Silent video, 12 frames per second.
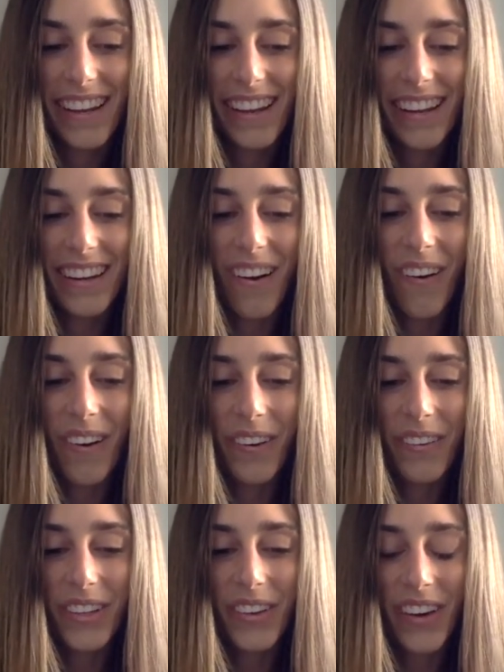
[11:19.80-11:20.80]
And
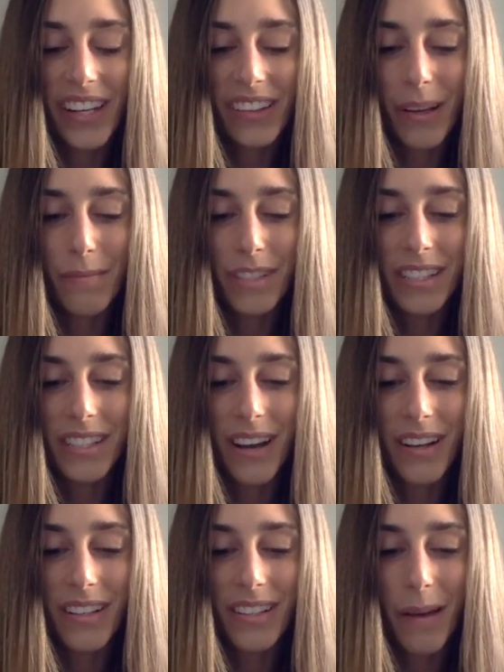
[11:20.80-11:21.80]
all the great lumps of
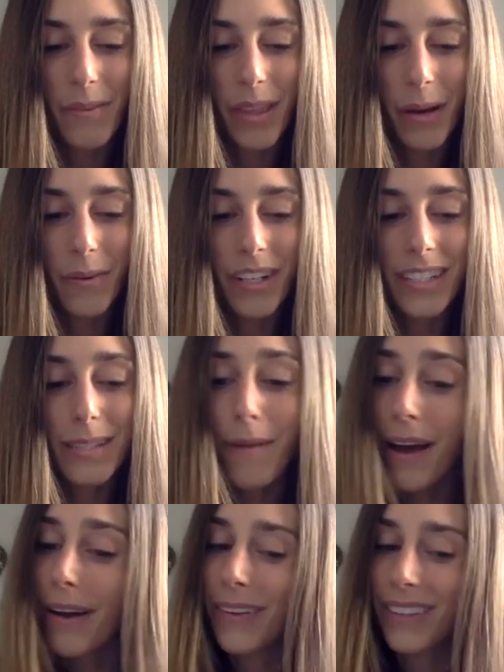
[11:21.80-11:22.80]
snozcumber that were in his
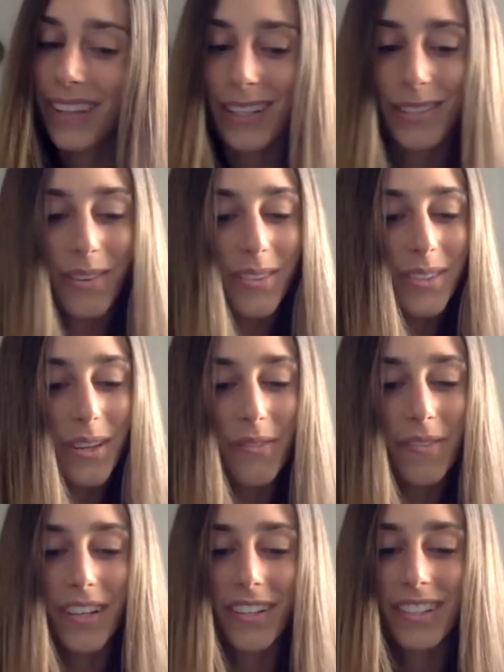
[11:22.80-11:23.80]
mouth, as well as
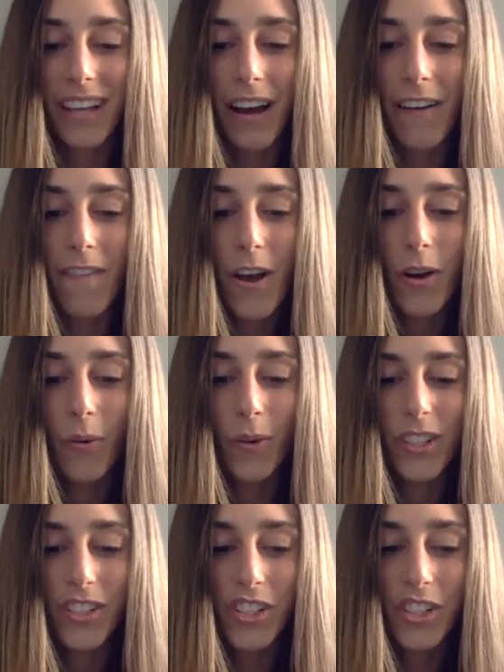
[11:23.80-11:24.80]
Sophie herself,
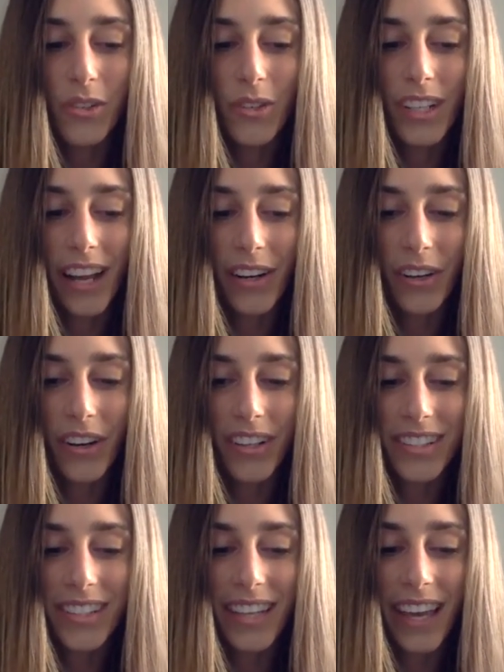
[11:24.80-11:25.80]
went shooting out across
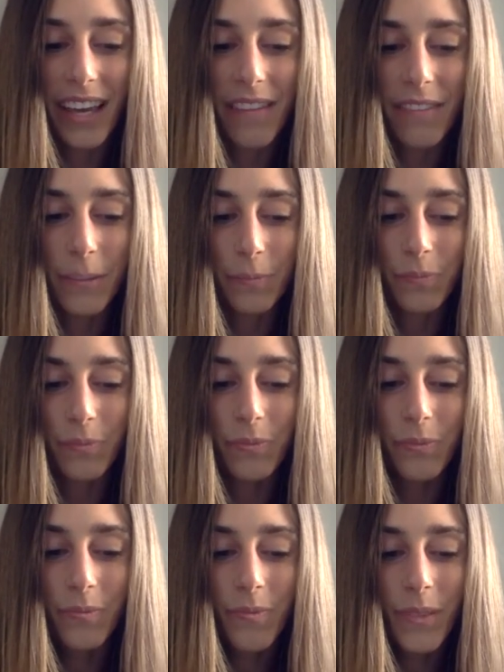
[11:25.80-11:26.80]
the cave.
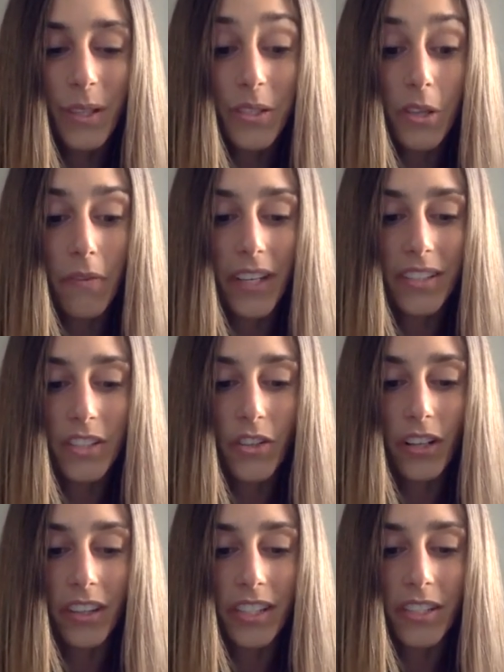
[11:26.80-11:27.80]
If Sophie had
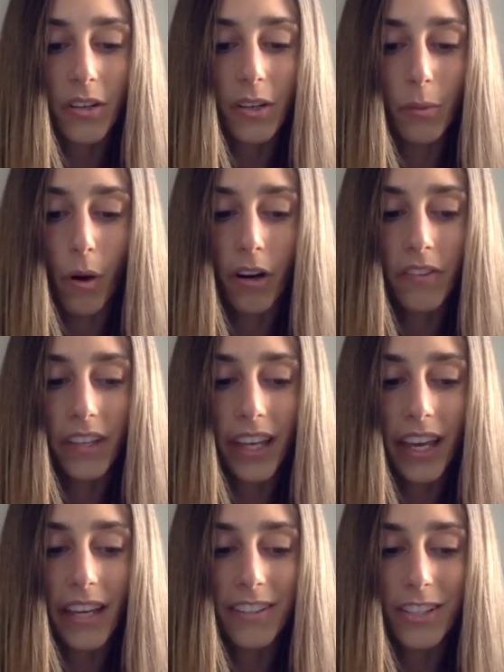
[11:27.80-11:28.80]
struck the stony wall of the
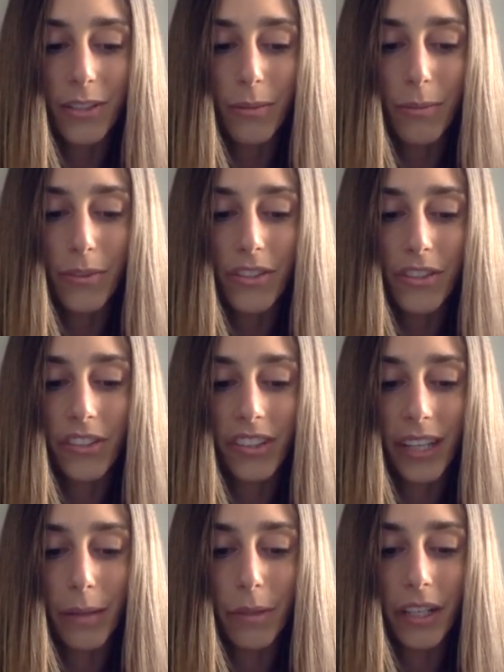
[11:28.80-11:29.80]
cave, she would most
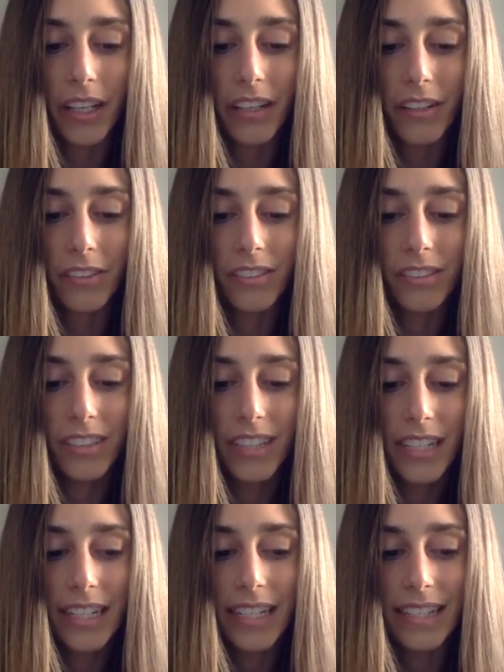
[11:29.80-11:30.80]
certainly have been killed.
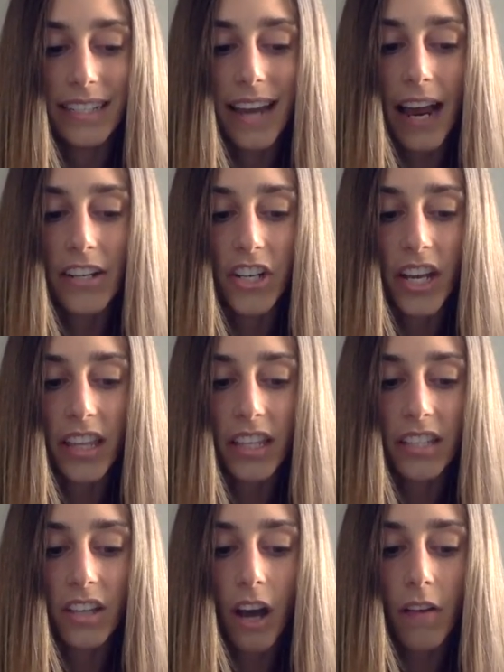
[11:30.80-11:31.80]
Instead, she hit the
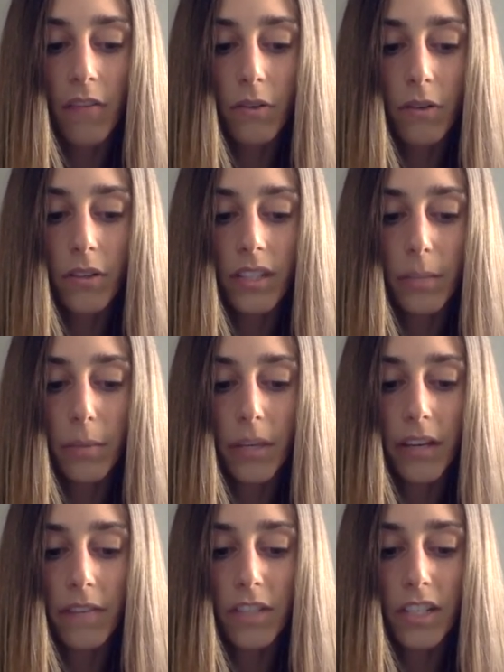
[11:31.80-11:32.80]
soft folds of the
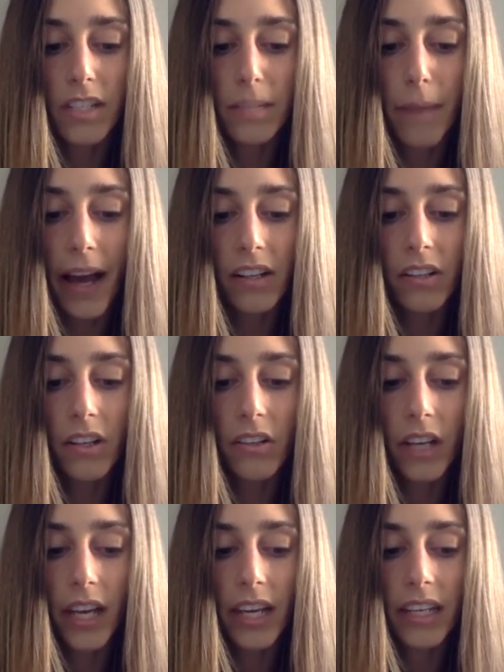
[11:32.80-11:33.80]
BFG's back cloak
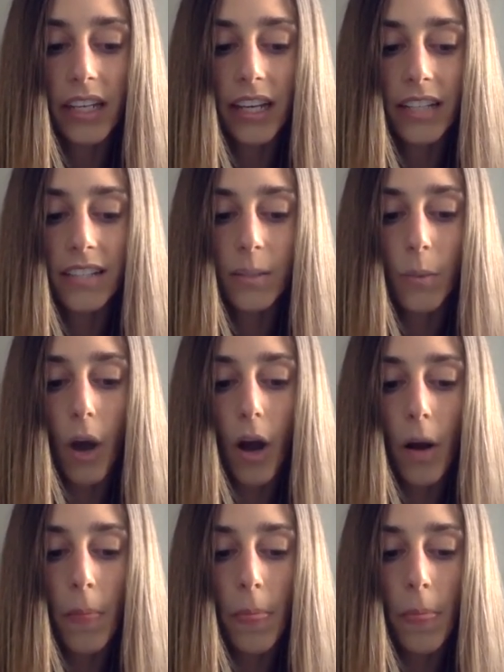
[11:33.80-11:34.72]
hanging against the wall.